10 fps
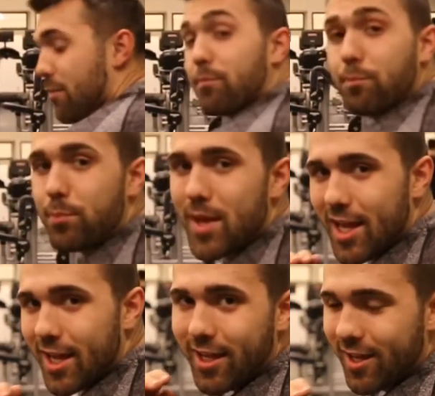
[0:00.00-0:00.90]
the
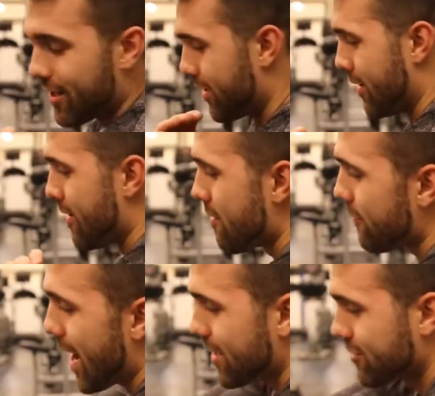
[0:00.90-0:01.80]
big
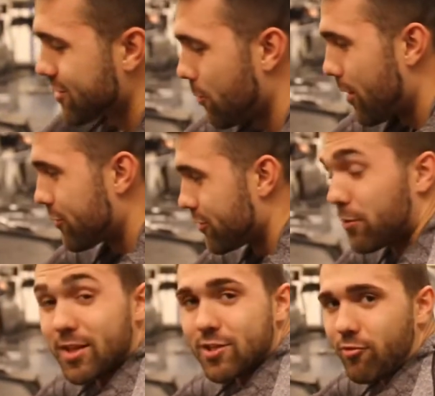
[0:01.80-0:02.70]
factor to whether you're
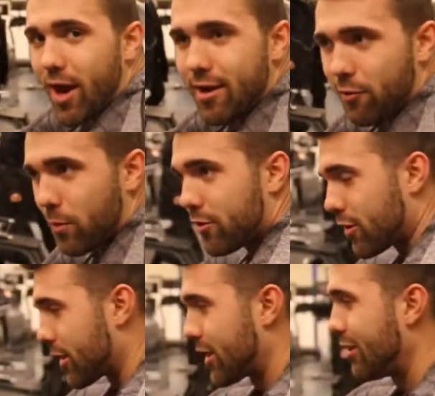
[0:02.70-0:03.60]
doing this right or whether you're
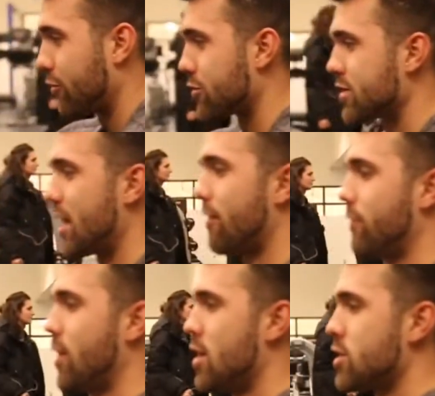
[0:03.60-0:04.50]
gonna kill yourself.
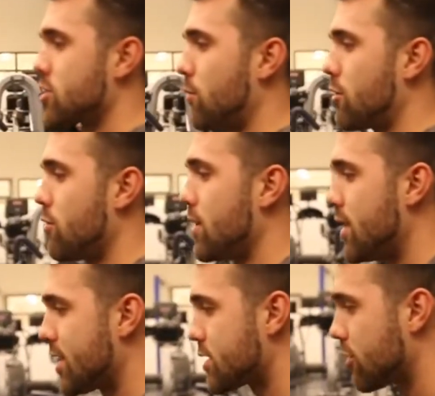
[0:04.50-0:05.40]
So when you're doing
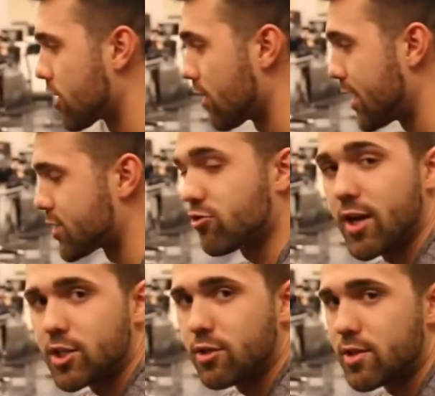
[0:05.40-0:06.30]
this, you're gonna let it
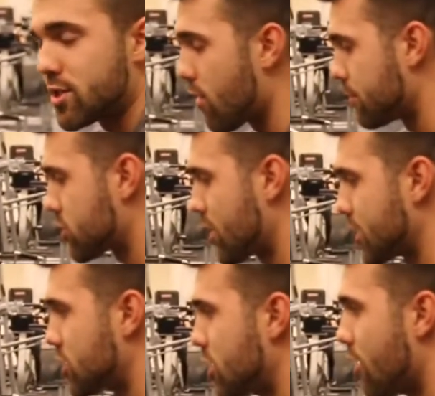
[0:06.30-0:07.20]
stretch. You can see how I'm
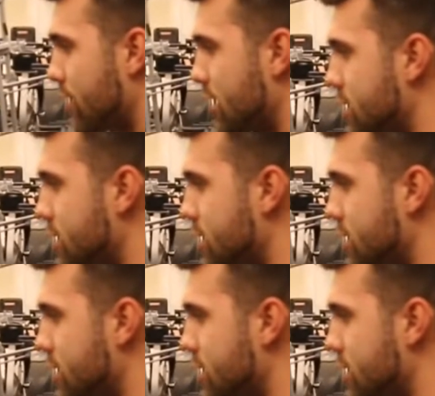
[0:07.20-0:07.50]
stretched here on the